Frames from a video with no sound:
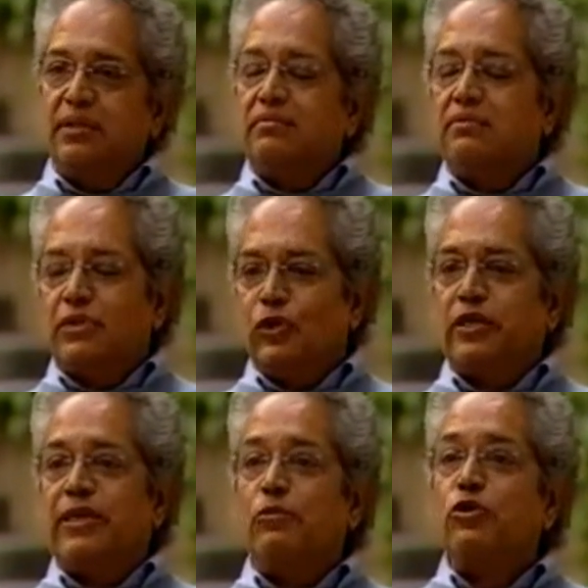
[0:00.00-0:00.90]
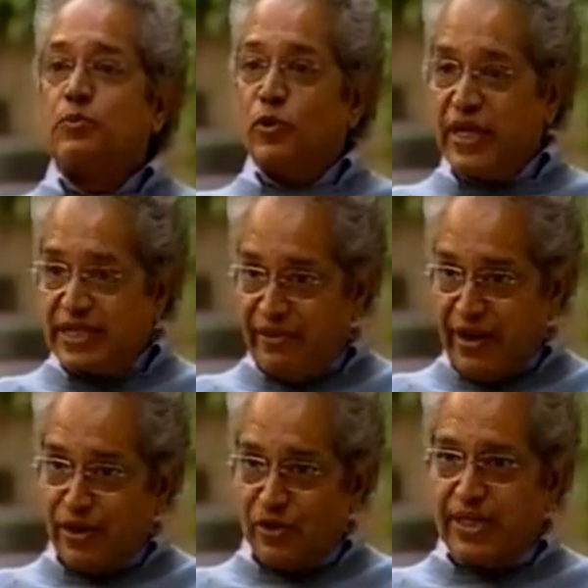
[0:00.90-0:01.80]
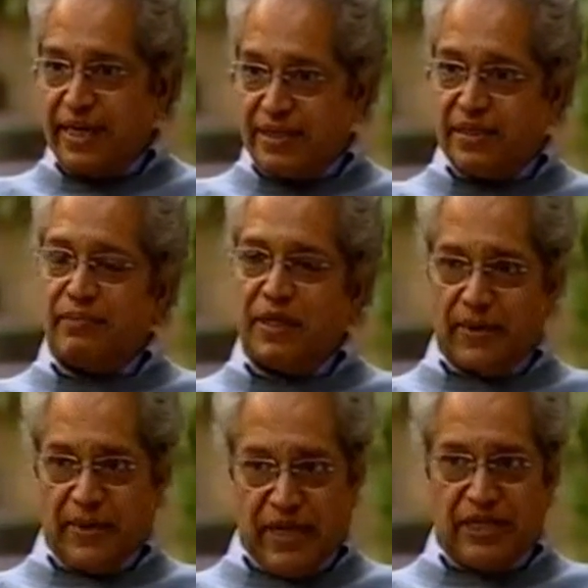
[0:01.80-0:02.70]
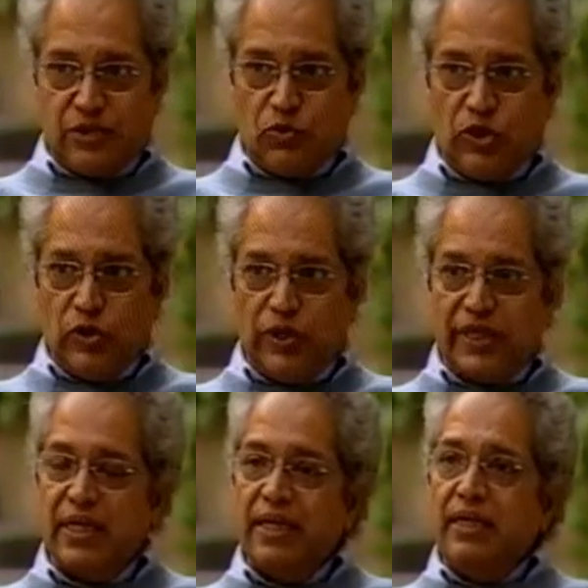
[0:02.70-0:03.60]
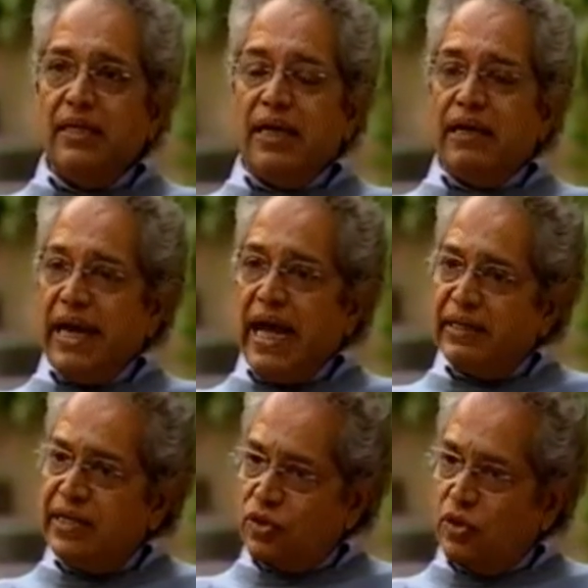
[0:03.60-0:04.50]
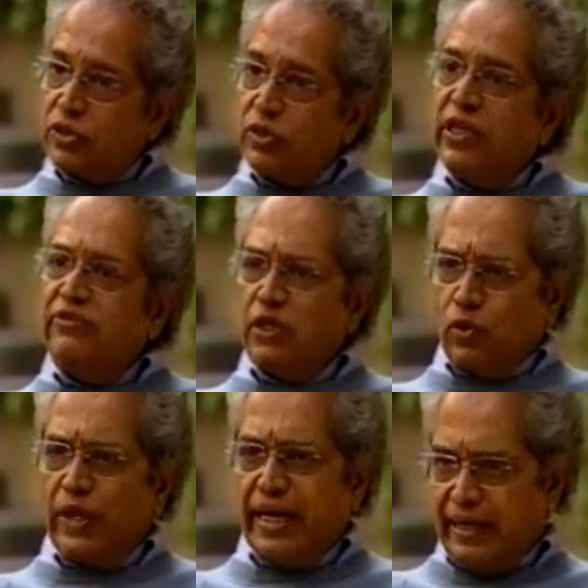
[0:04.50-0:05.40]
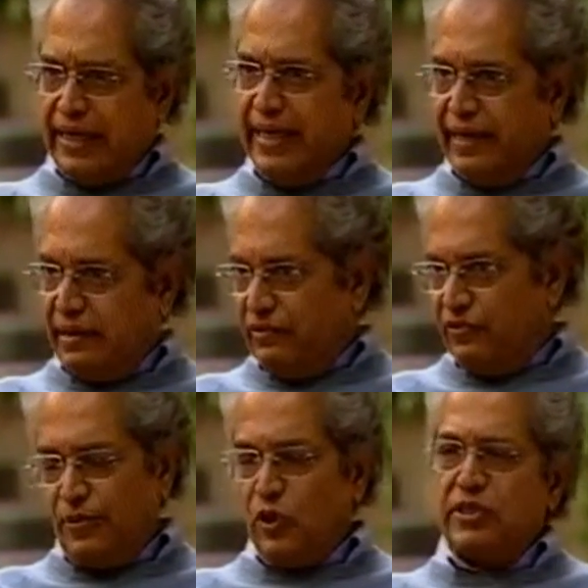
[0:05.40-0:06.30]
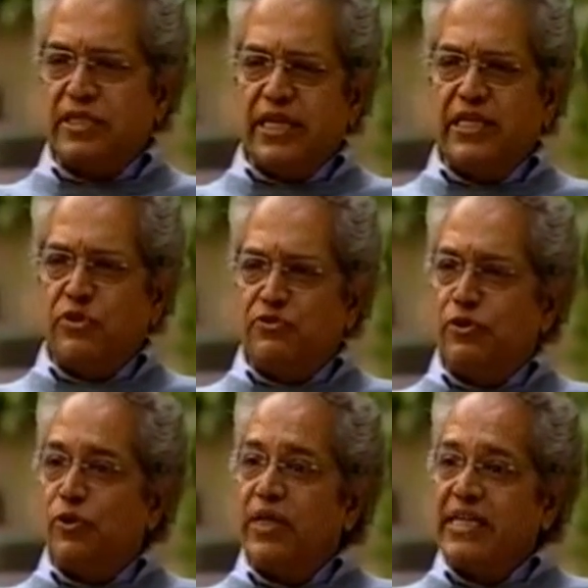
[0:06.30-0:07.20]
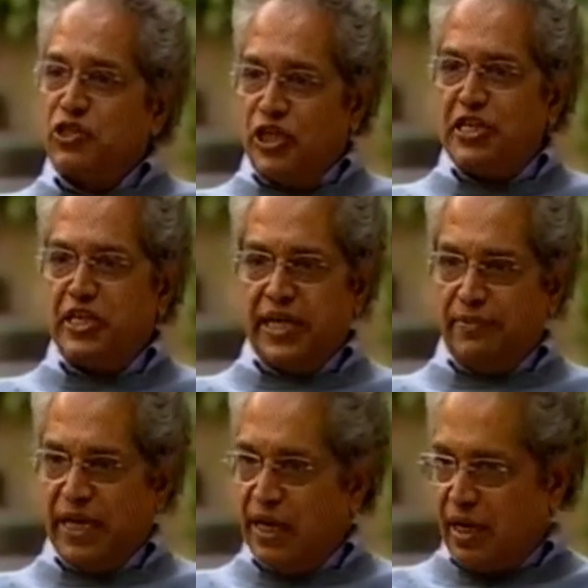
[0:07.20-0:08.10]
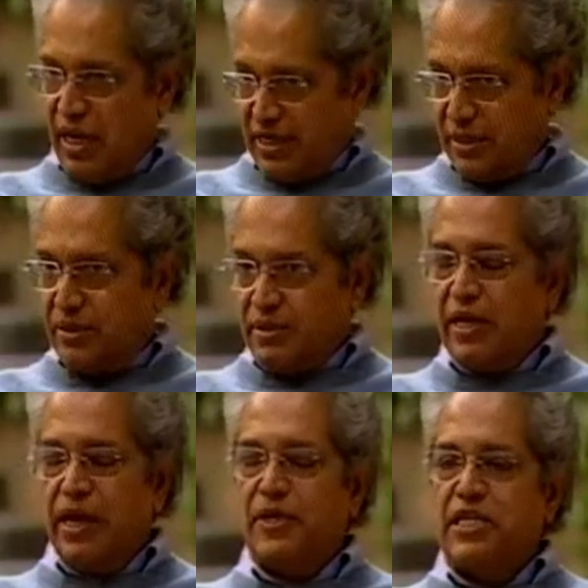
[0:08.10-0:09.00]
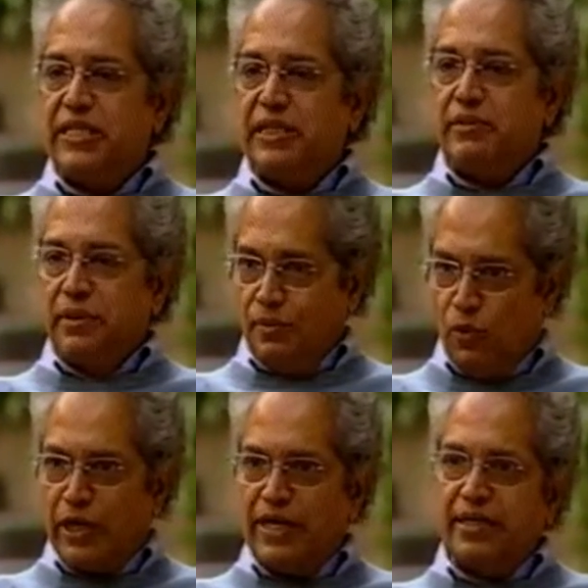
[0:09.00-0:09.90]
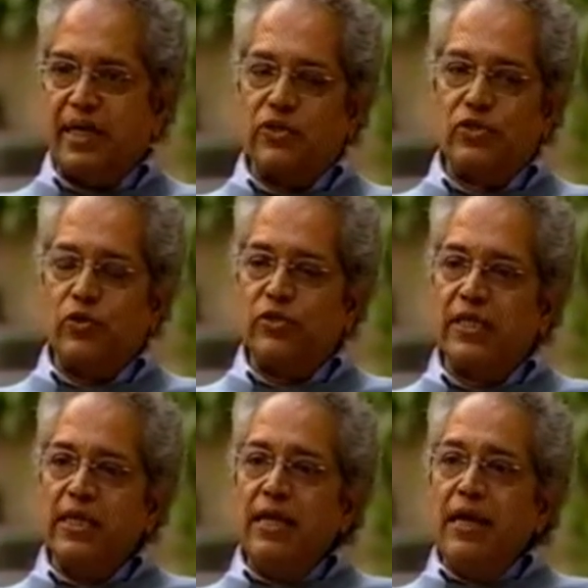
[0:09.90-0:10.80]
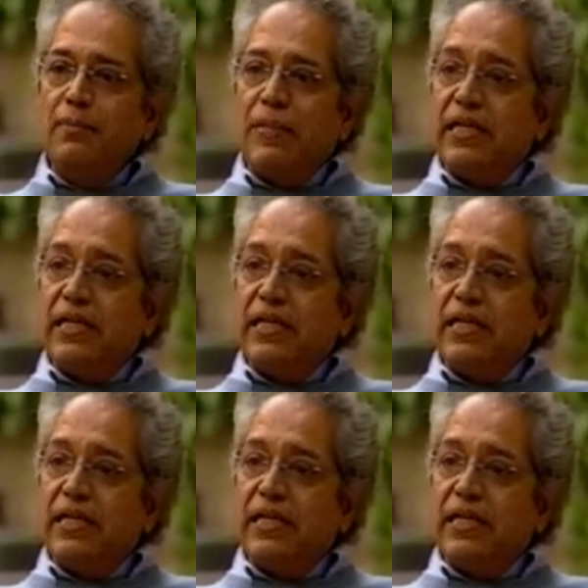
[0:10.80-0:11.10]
not the most progressive Anglo-Saxon, but Americans would do it. And this also, even the cooking and cleaning from all studies which you know is changing in middle class, emerging modern households. But the